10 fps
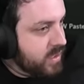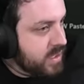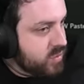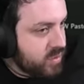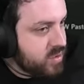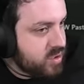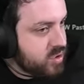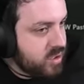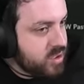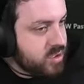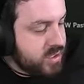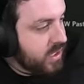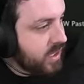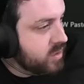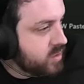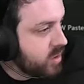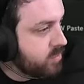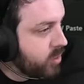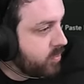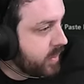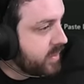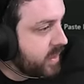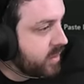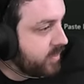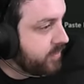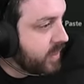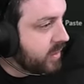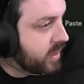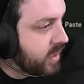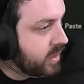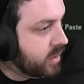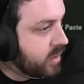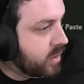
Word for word: answer is to just learn to tech each soap properly at the end of the fucking day.